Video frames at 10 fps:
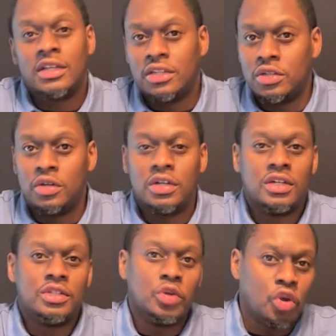
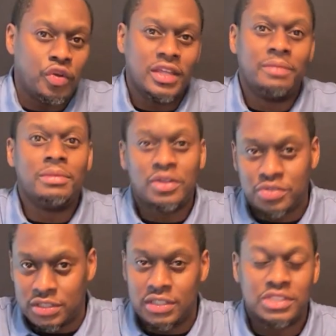Dorian
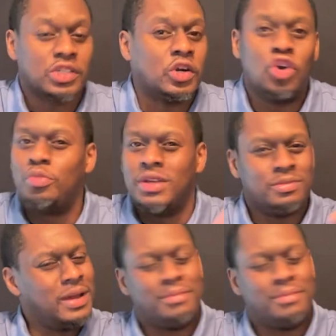Middleton, Jacoby